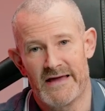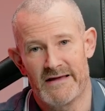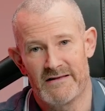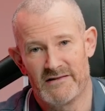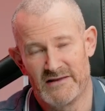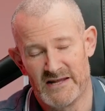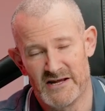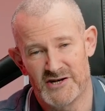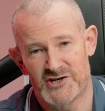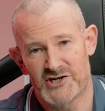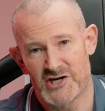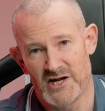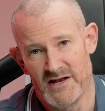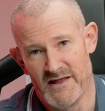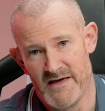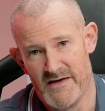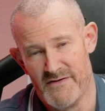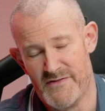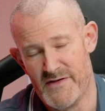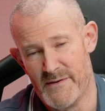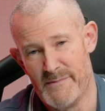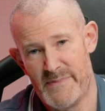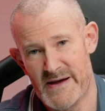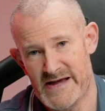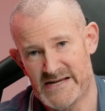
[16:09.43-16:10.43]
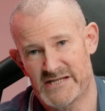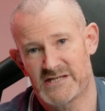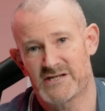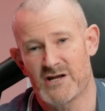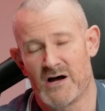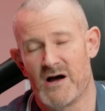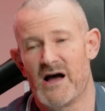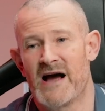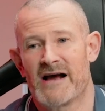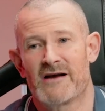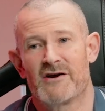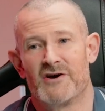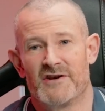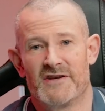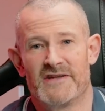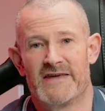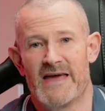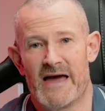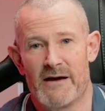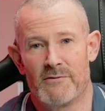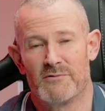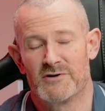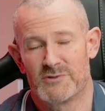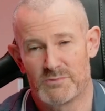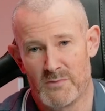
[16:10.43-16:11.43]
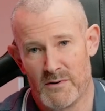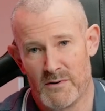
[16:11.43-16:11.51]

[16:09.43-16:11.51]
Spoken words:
literally the best I could get was